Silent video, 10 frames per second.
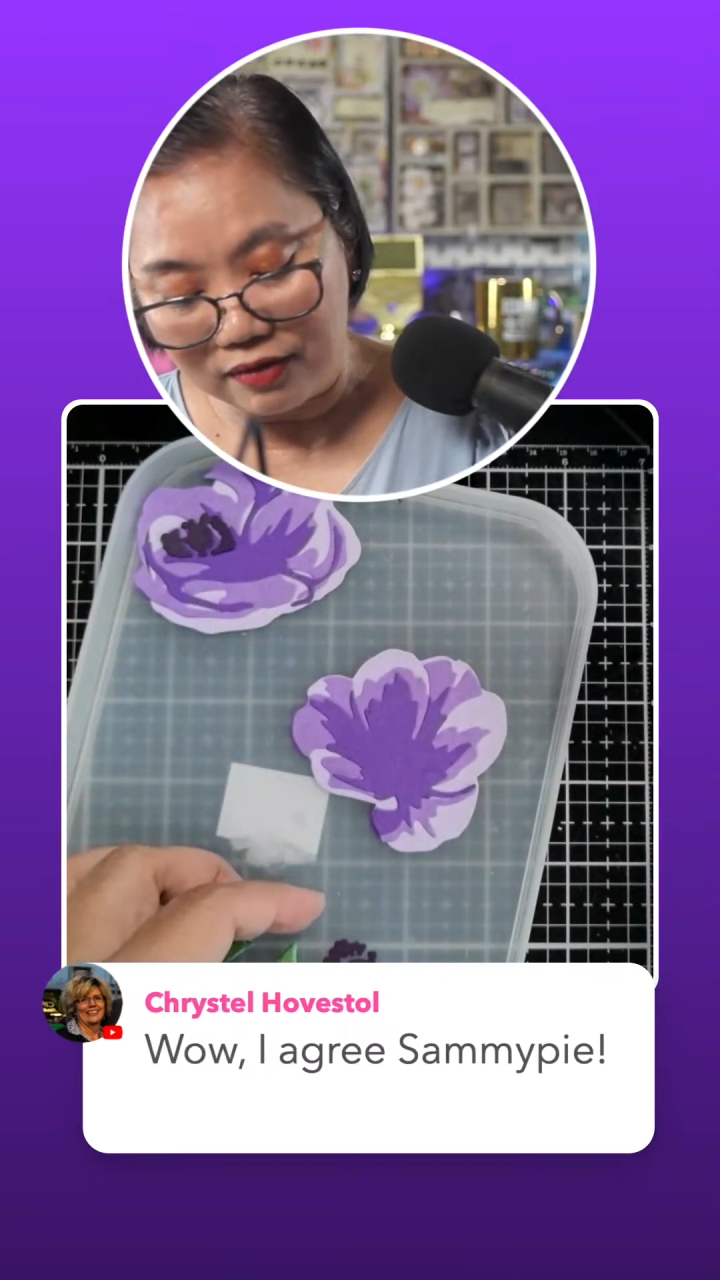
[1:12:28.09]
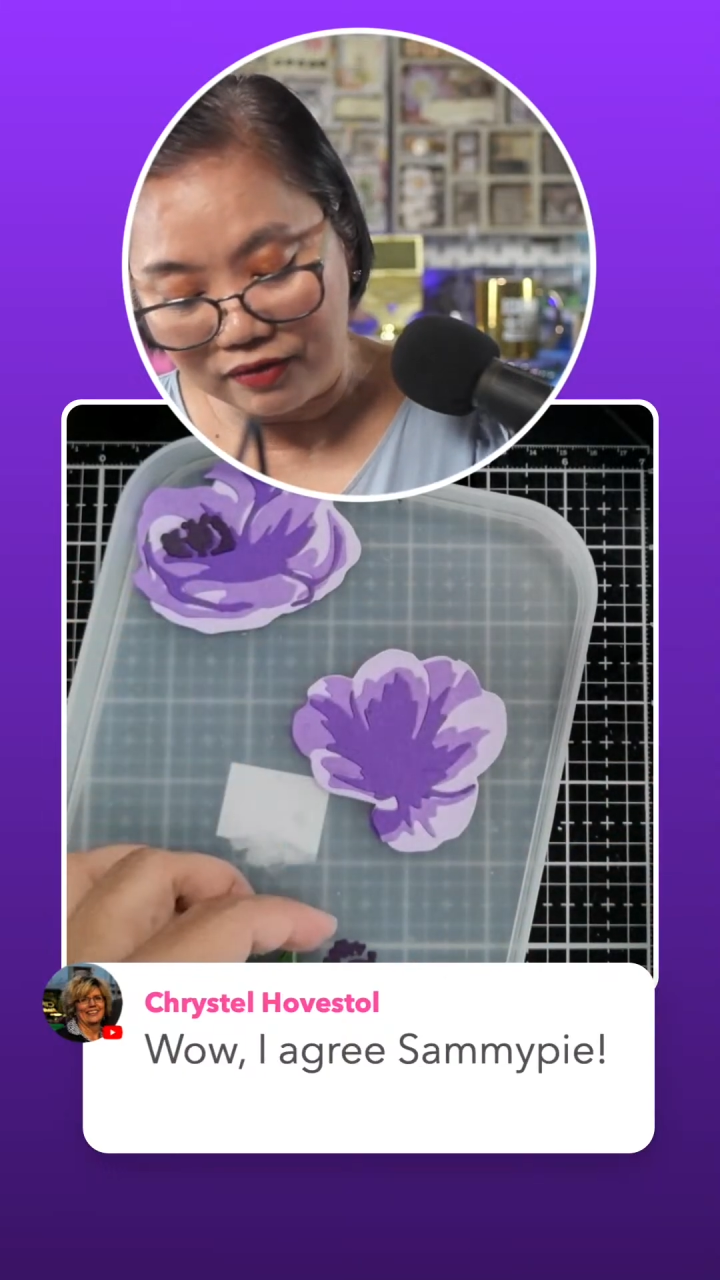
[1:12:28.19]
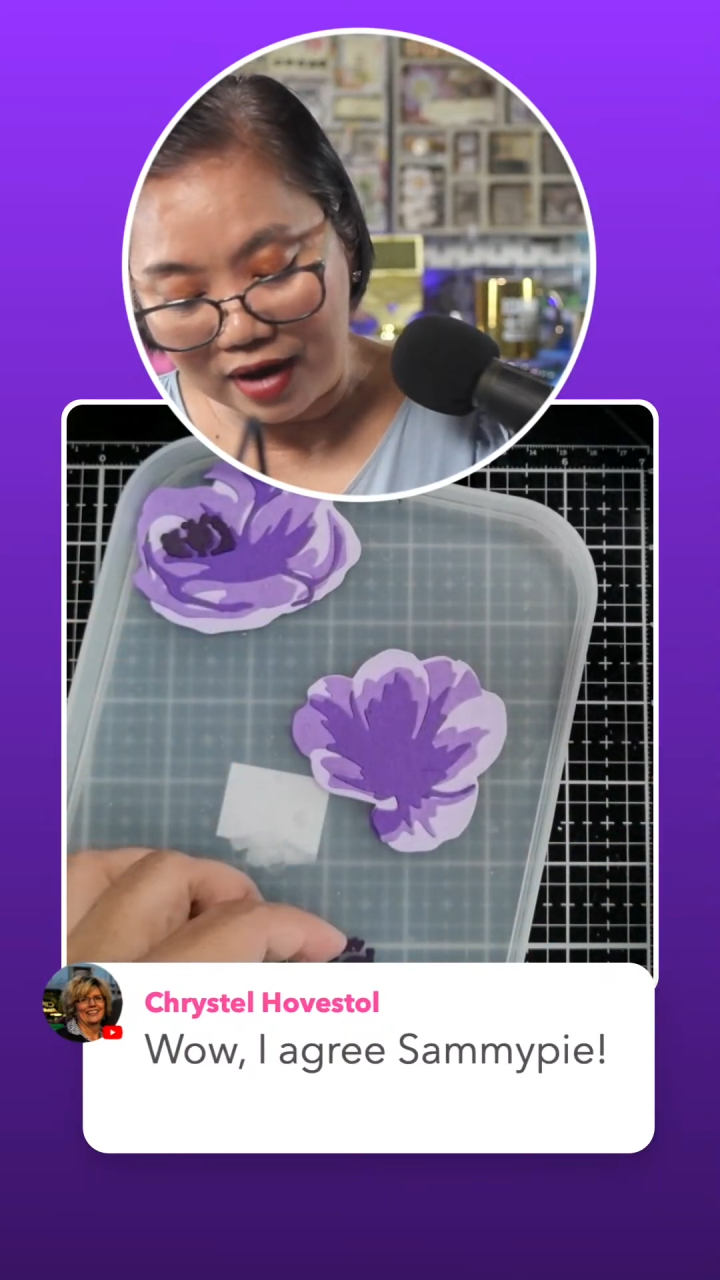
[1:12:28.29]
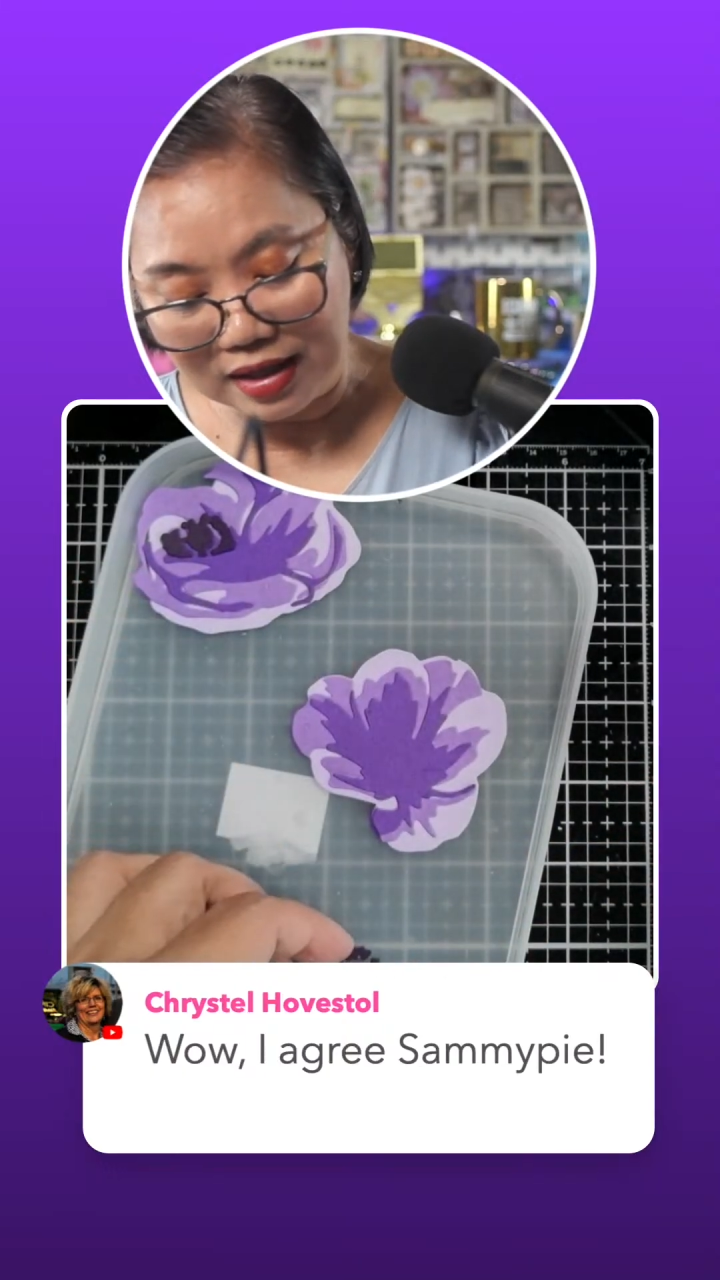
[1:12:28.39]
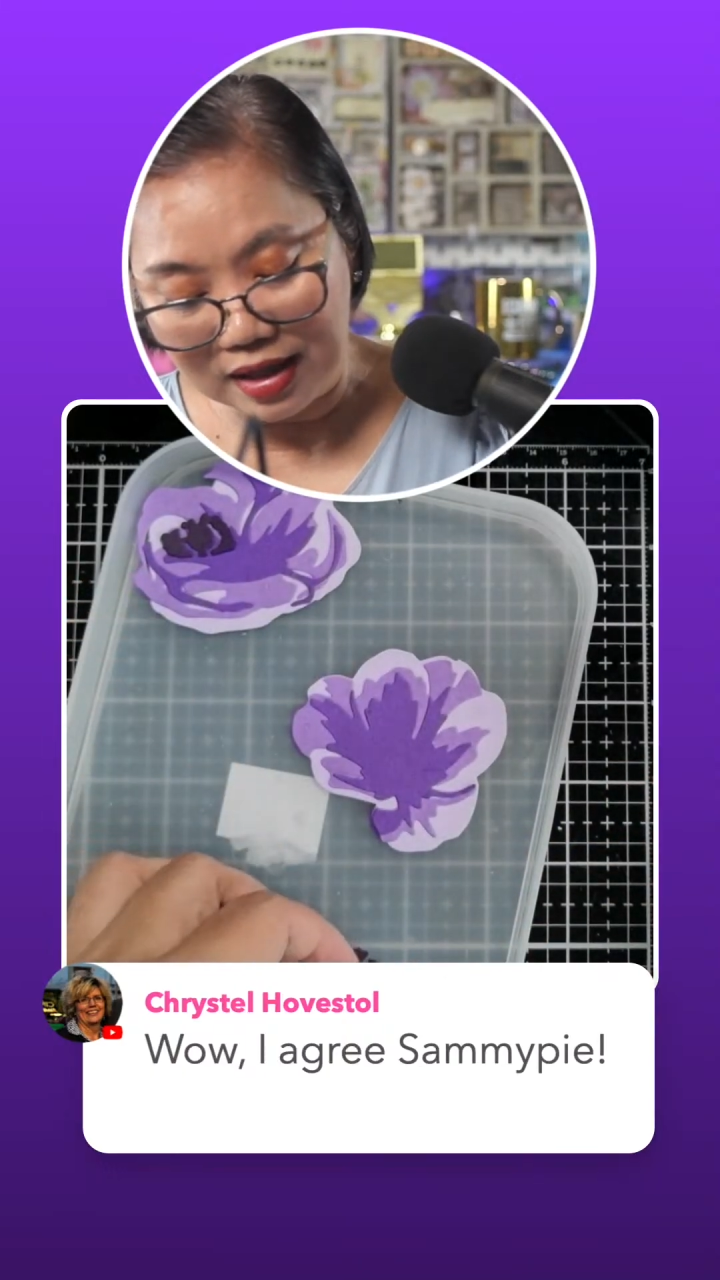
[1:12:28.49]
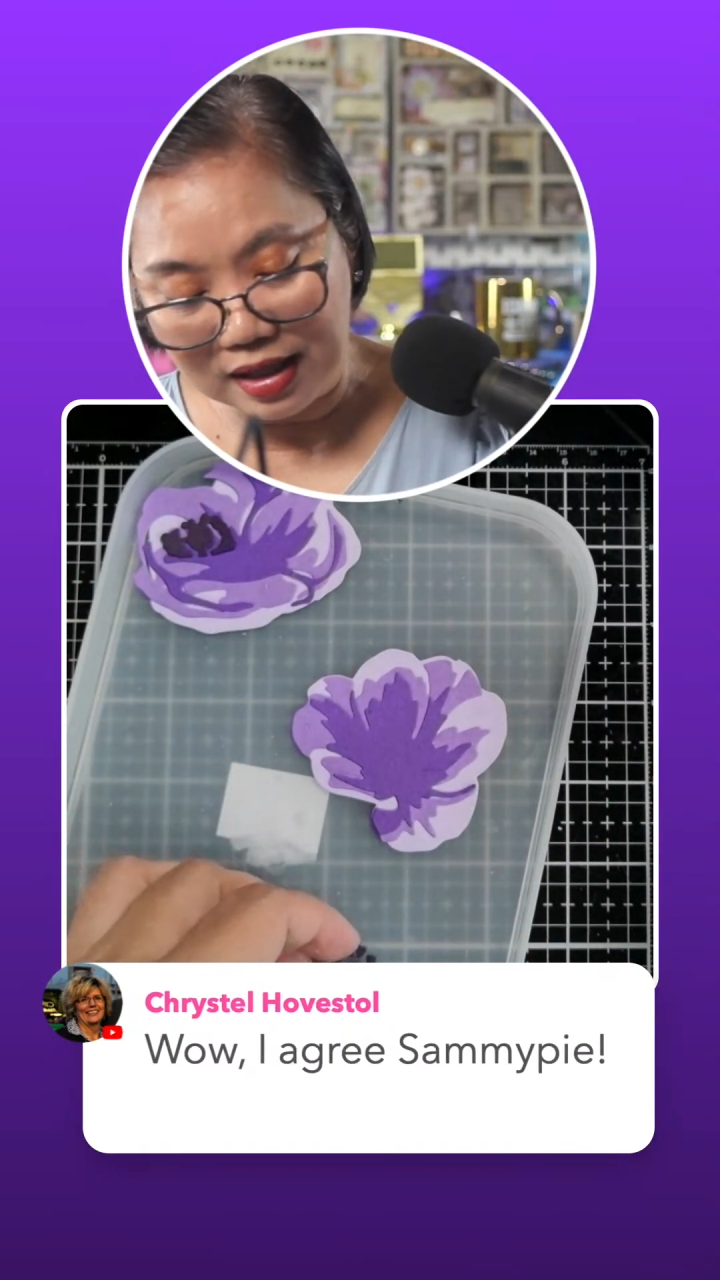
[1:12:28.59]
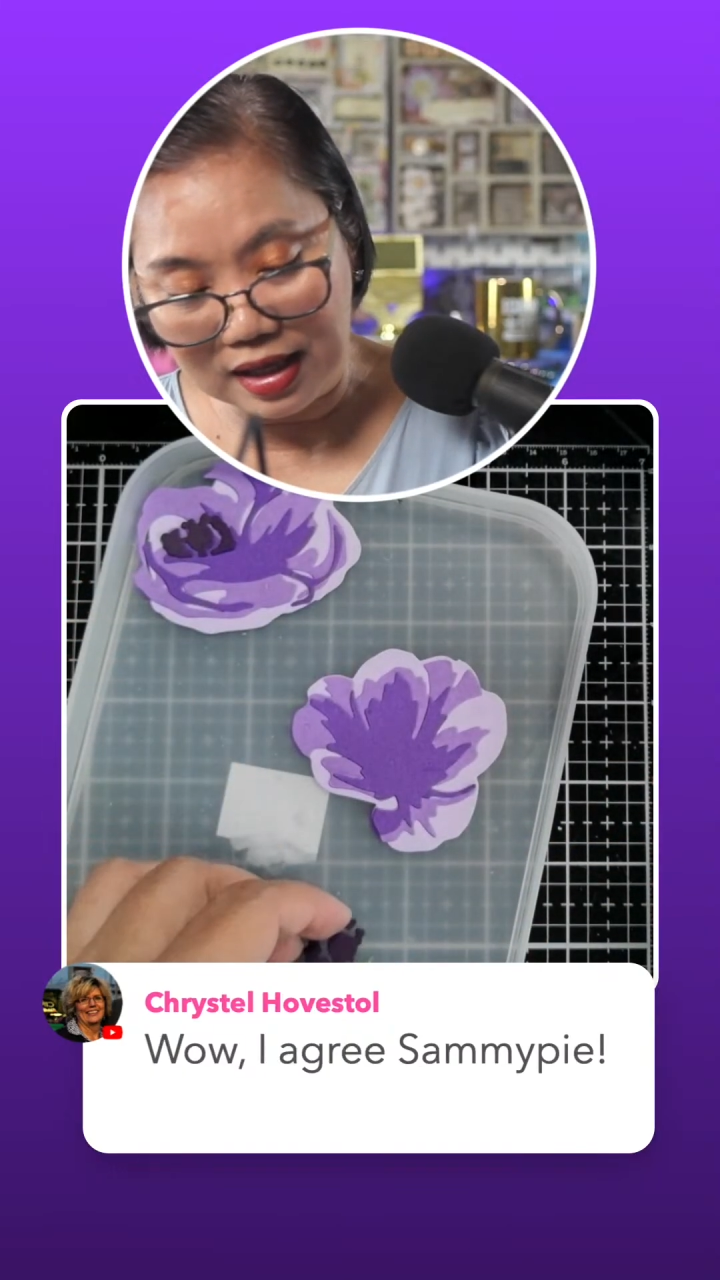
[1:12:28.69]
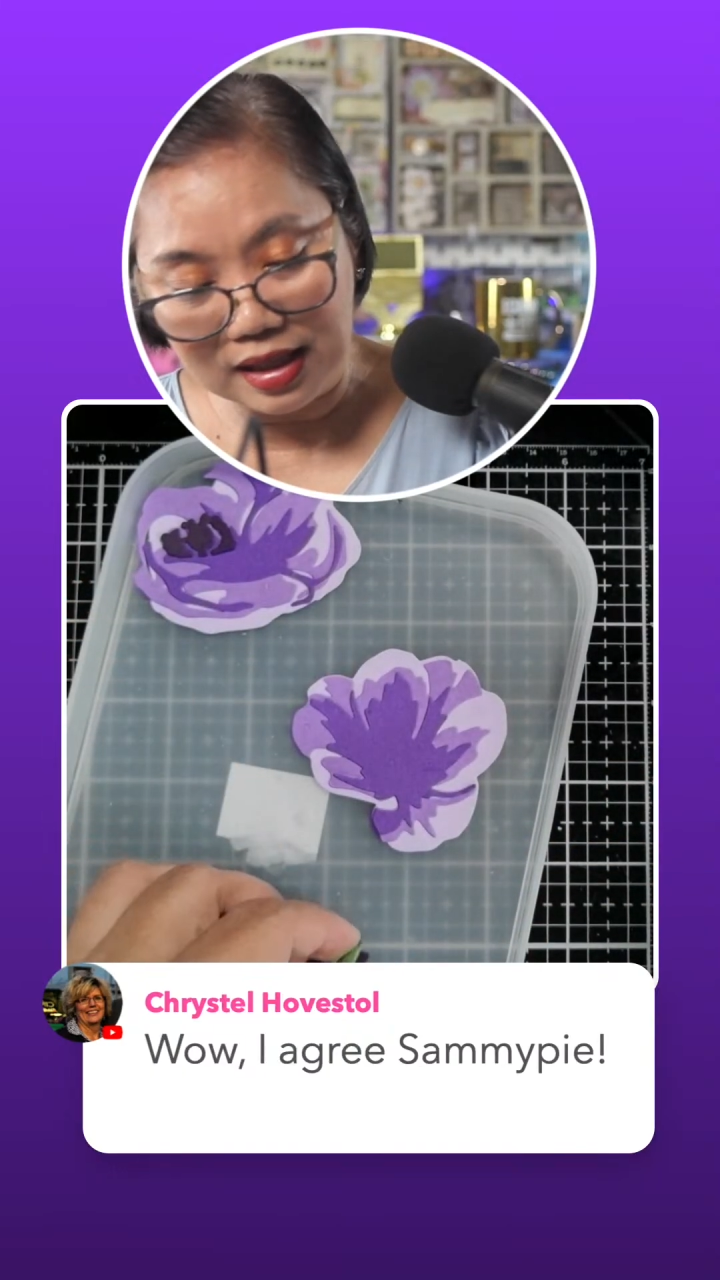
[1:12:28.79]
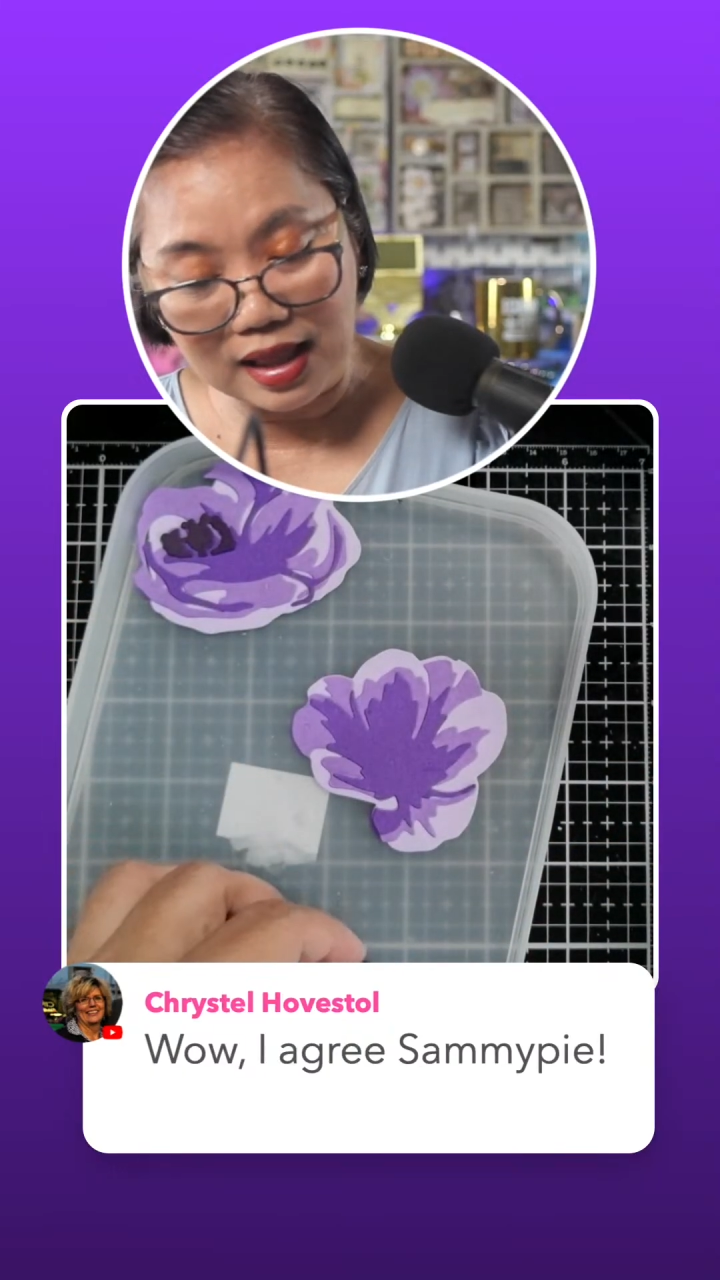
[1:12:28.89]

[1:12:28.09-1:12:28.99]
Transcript: finally,